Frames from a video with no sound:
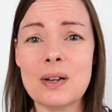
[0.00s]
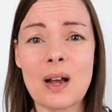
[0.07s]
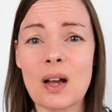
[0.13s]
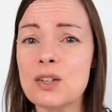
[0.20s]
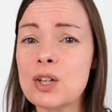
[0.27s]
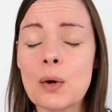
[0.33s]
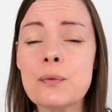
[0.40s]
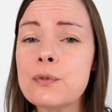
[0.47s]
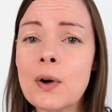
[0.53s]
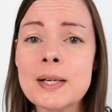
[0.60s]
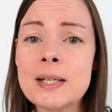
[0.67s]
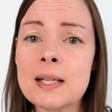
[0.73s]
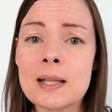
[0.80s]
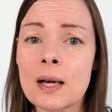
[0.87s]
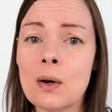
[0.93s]
I don't
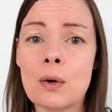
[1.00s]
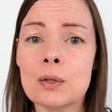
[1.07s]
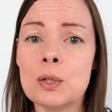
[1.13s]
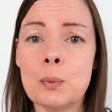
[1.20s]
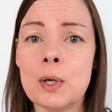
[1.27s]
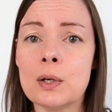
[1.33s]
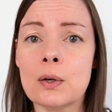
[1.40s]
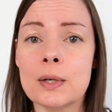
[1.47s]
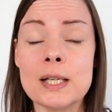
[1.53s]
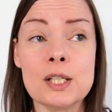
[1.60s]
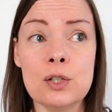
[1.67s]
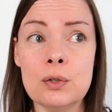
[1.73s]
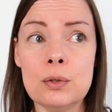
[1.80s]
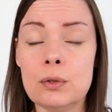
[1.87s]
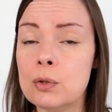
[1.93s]
find it that hard to work on. It's
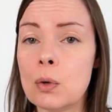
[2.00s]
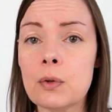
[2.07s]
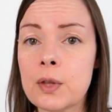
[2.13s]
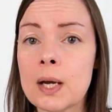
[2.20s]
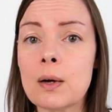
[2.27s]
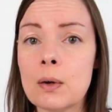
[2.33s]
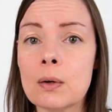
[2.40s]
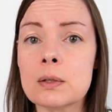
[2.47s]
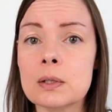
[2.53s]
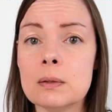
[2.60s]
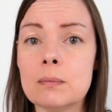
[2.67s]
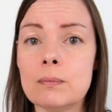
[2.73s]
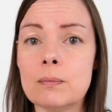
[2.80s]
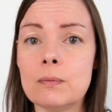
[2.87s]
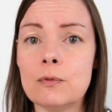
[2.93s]
not that hard
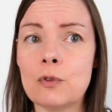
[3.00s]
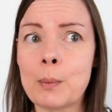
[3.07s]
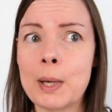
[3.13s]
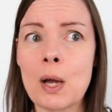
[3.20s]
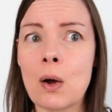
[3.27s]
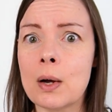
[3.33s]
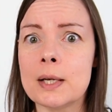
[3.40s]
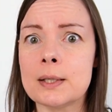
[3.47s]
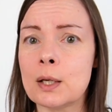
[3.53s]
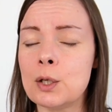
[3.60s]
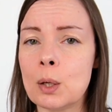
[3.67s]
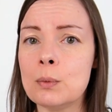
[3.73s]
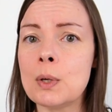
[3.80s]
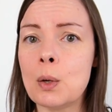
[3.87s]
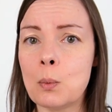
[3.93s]
for my eyes. I
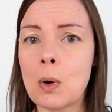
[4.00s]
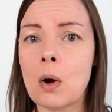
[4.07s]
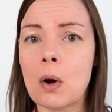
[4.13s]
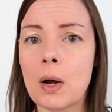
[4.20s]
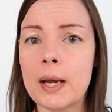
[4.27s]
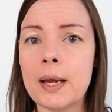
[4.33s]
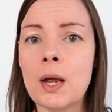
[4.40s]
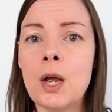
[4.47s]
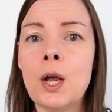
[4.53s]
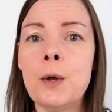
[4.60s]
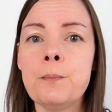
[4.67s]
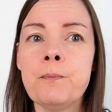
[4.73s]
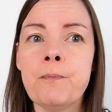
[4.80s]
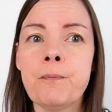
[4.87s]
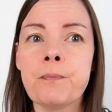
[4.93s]
don't know why.
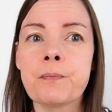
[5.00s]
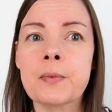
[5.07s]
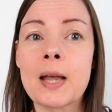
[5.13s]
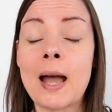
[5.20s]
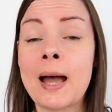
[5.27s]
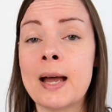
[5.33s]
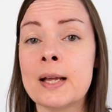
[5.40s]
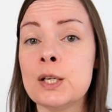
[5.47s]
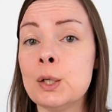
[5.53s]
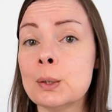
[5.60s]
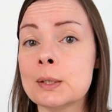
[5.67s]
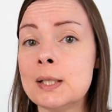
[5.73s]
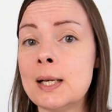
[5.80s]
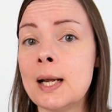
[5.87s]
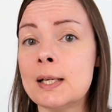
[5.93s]
And you'll
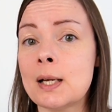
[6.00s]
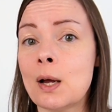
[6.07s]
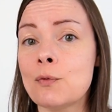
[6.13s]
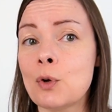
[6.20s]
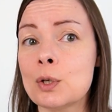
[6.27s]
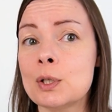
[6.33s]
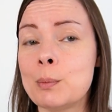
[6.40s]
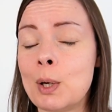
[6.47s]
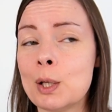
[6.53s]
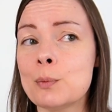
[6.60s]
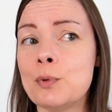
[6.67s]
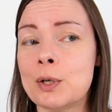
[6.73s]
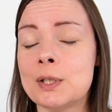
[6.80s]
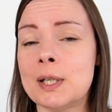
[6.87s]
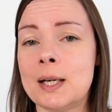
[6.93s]
see later, I've got some other
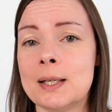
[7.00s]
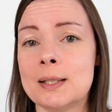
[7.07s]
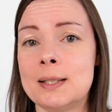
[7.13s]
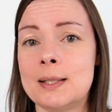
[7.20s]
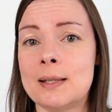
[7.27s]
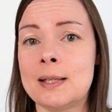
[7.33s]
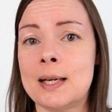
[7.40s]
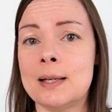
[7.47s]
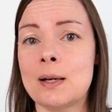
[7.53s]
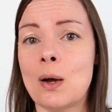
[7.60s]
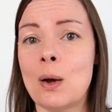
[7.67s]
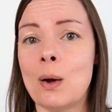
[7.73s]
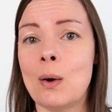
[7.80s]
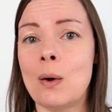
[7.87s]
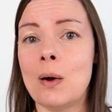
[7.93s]
projects that
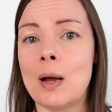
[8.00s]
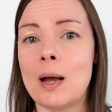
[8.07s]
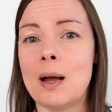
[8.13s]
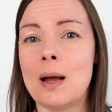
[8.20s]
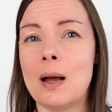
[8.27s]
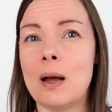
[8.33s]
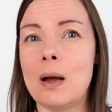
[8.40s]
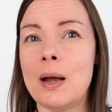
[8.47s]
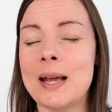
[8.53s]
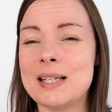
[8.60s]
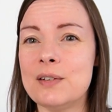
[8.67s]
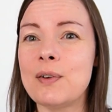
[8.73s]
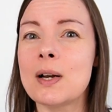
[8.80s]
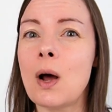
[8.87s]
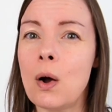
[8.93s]
I
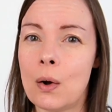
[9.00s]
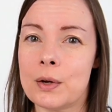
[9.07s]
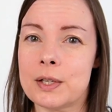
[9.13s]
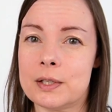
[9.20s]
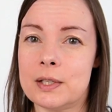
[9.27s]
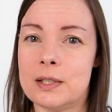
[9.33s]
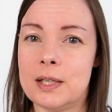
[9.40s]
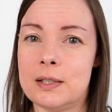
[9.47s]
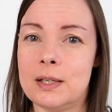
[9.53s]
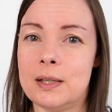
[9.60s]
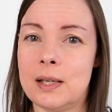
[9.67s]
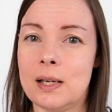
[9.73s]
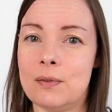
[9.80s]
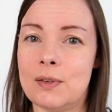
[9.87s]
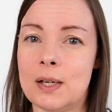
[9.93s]
actually find harder to stitch in
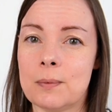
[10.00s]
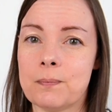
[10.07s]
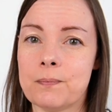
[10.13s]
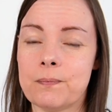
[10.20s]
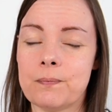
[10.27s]
the evening.